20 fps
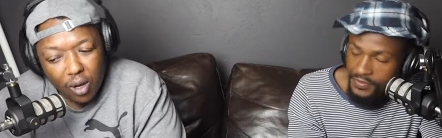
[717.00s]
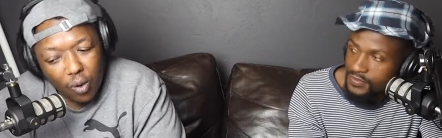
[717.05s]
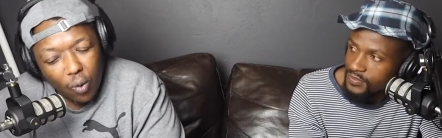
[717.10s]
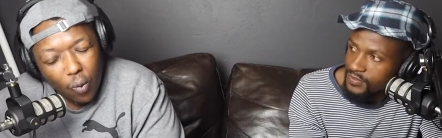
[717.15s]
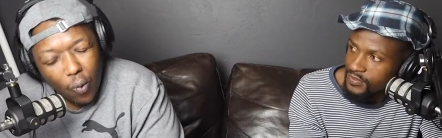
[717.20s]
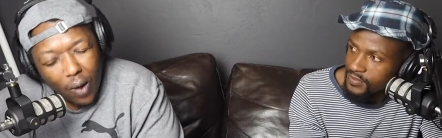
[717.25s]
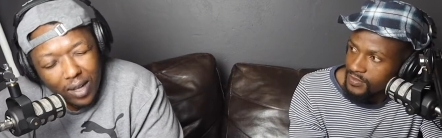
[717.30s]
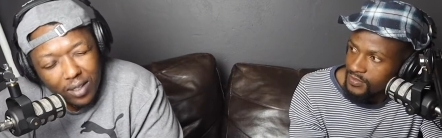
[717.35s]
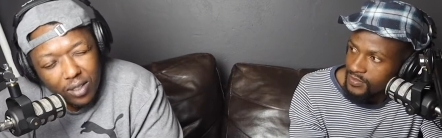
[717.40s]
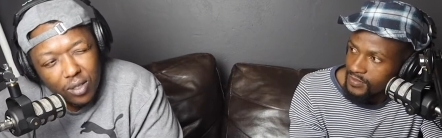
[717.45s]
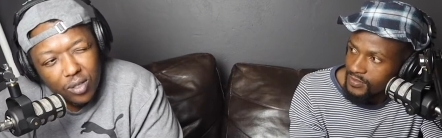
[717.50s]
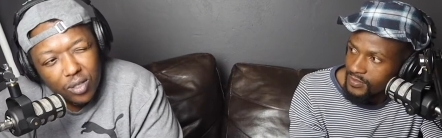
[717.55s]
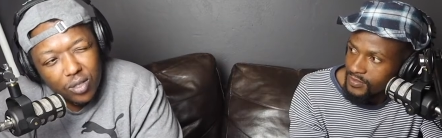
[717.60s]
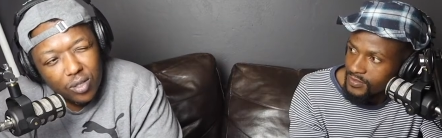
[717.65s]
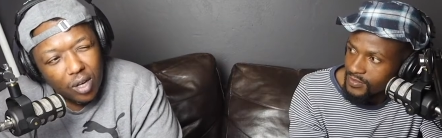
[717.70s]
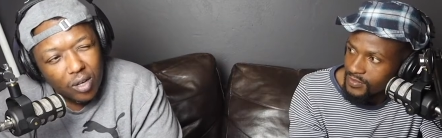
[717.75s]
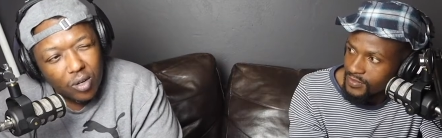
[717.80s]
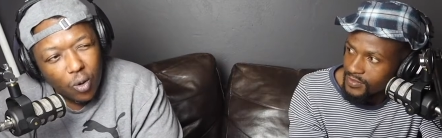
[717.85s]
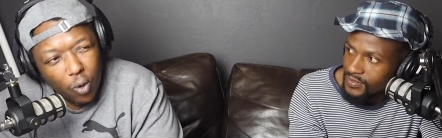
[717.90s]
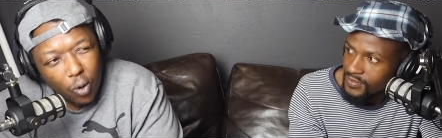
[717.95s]
Speaker 1: Once you
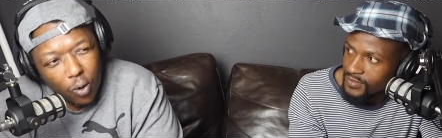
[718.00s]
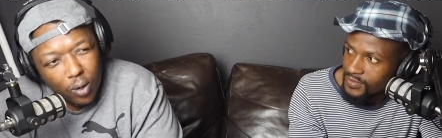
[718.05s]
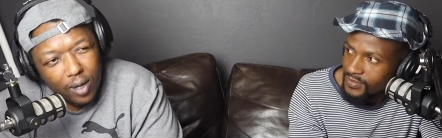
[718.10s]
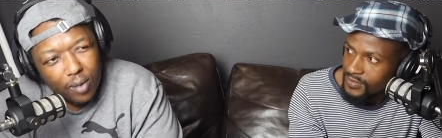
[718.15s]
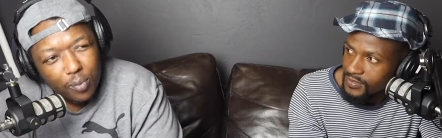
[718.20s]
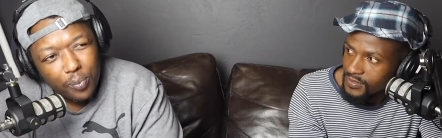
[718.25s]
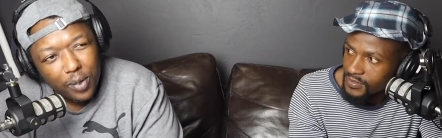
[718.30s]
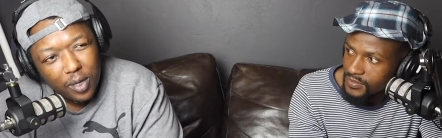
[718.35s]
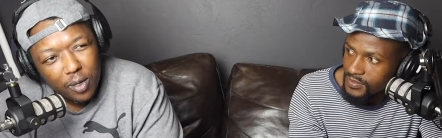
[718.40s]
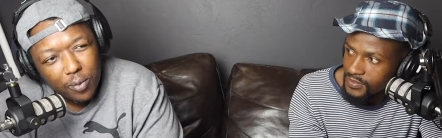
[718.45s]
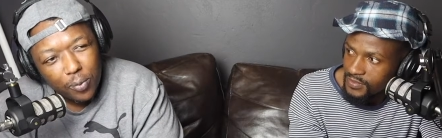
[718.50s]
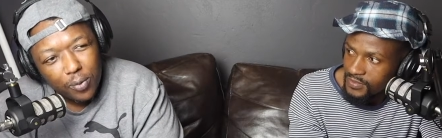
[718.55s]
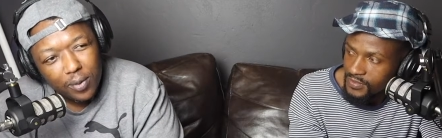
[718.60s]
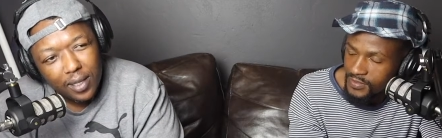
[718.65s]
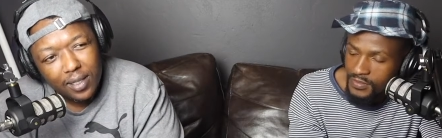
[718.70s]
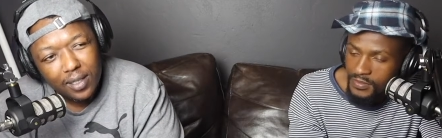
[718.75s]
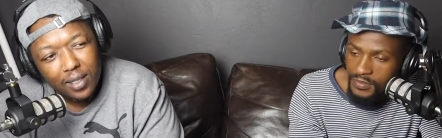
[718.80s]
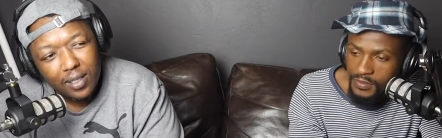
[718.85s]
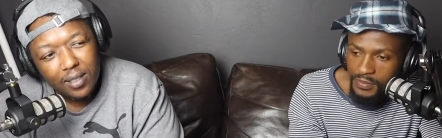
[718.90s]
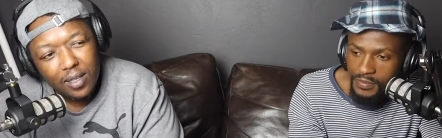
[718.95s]
start calling people
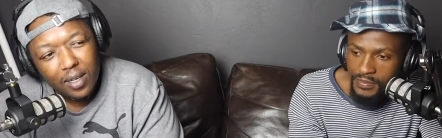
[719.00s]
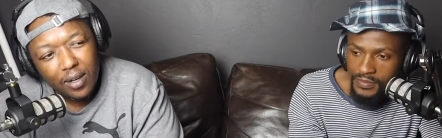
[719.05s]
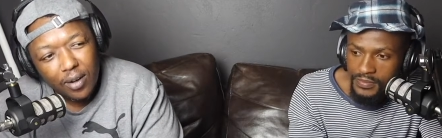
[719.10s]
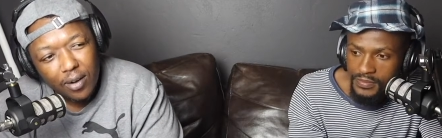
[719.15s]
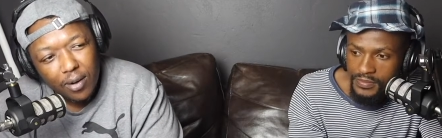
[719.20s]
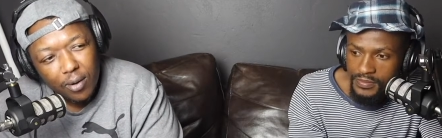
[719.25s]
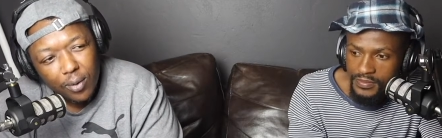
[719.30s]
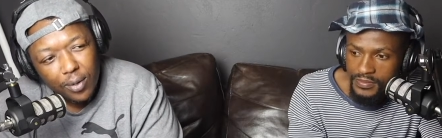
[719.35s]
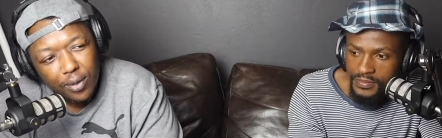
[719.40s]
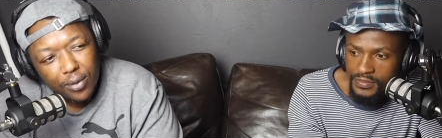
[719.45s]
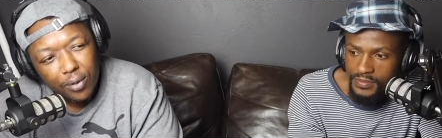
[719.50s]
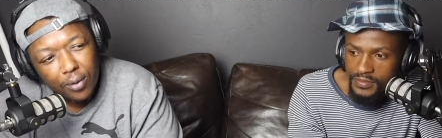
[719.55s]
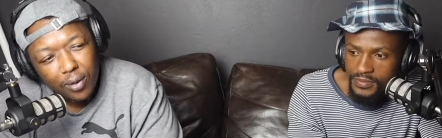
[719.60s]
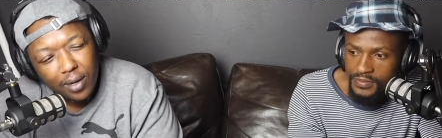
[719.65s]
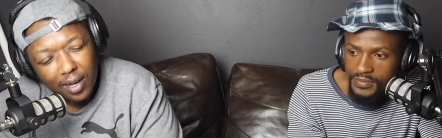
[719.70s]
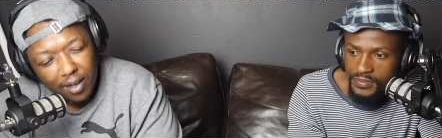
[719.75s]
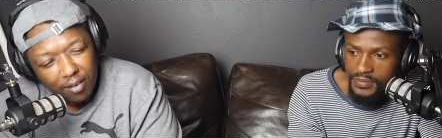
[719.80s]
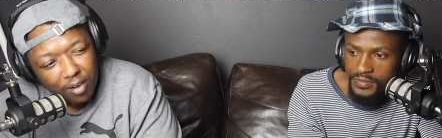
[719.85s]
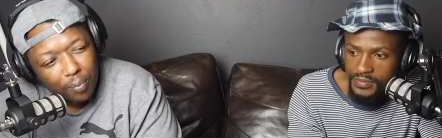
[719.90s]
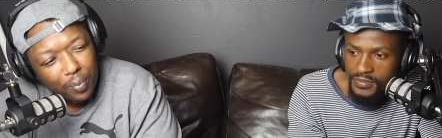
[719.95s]
that disagree with you
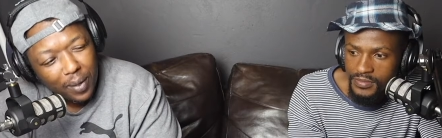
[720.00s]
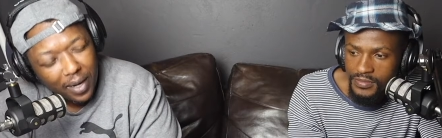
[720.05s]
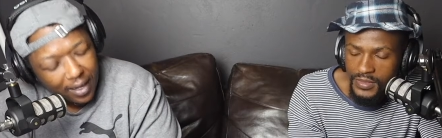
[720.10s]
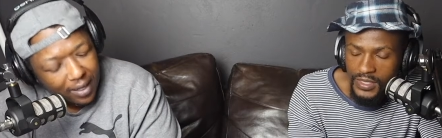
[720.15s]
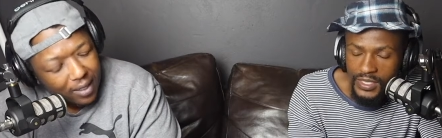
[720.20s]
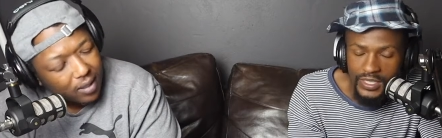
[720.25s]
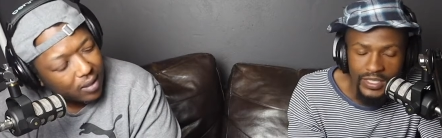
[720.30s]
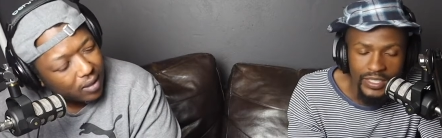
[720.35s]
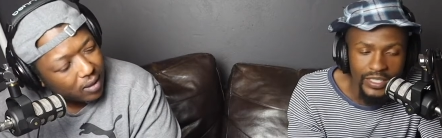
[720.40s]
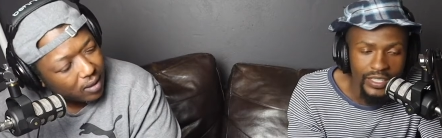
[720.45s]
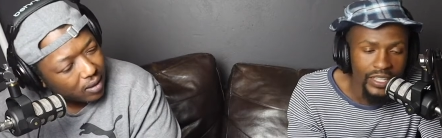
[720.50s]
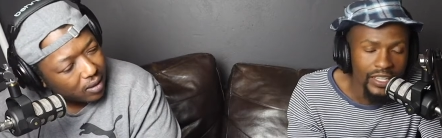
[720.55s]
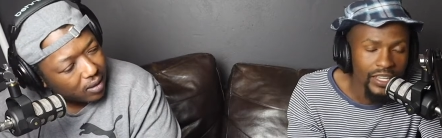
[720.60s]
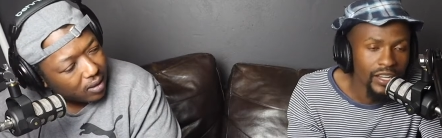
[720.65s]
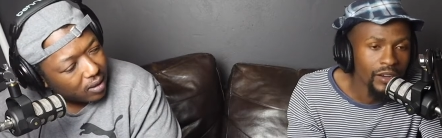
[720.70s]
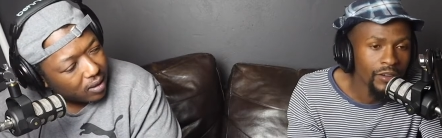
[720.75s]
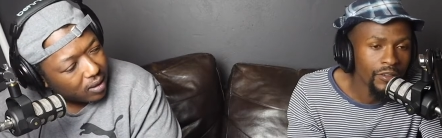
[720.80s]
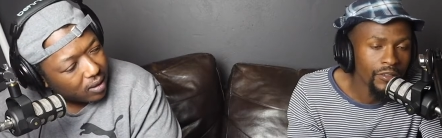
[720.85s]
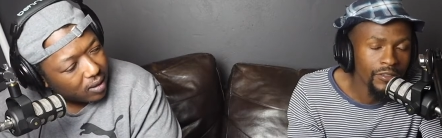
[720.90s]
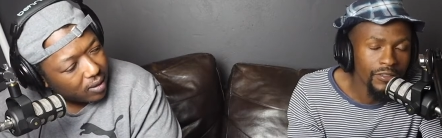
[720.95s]
clever blacks,
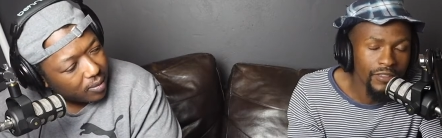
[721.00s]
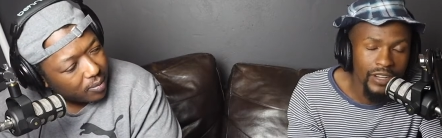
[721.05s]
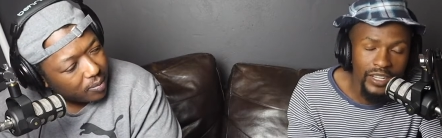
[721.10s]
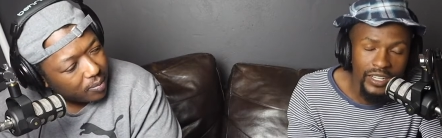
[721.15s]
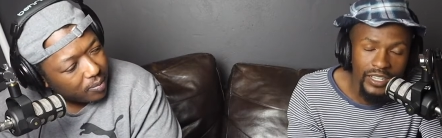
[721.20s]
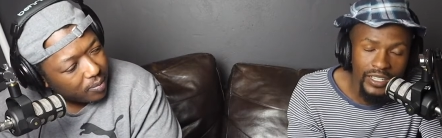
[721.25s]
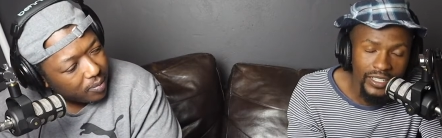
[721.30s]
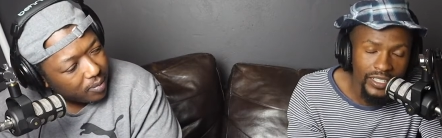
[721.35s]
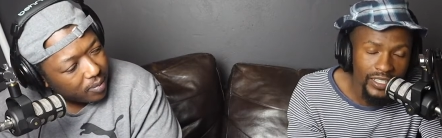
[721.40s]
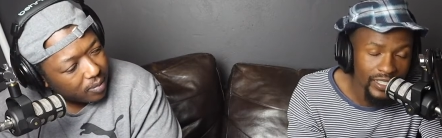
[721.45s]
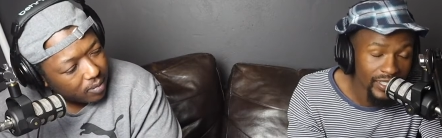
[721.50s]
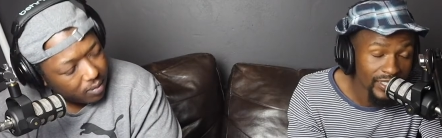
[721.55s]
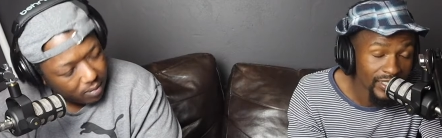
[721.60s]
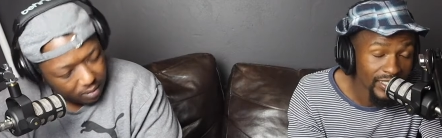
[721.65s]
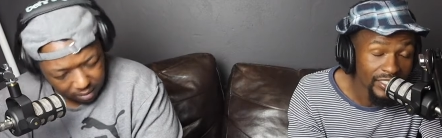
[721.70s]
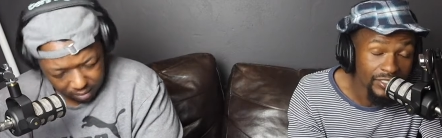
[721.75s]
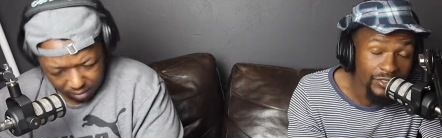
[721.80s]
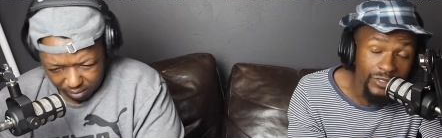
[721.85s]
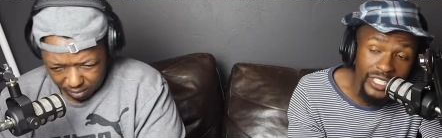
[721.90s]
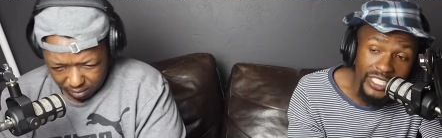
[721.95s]

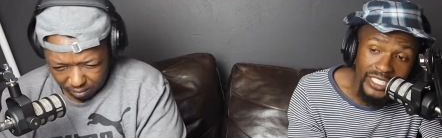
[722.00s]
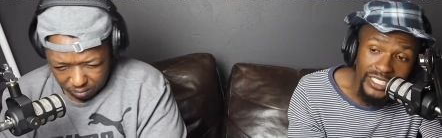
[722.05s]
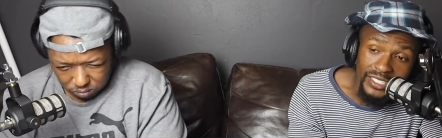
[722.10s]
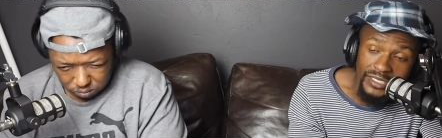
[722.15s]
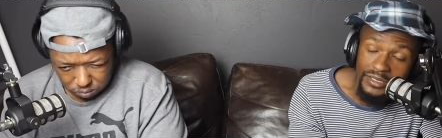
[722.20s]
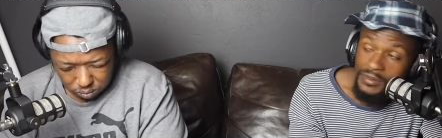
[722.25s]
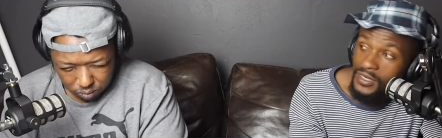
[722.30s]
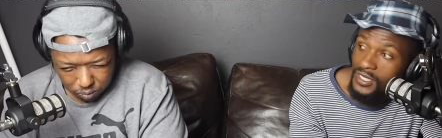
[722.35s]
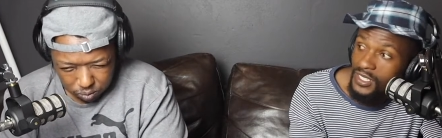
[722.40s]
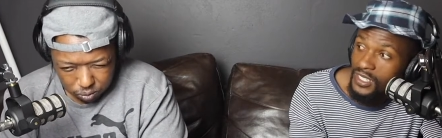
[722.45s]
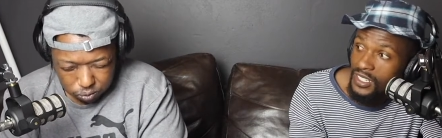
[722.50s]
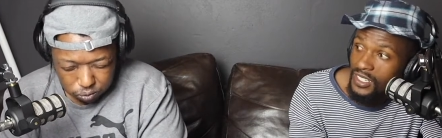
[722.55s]
enrages me.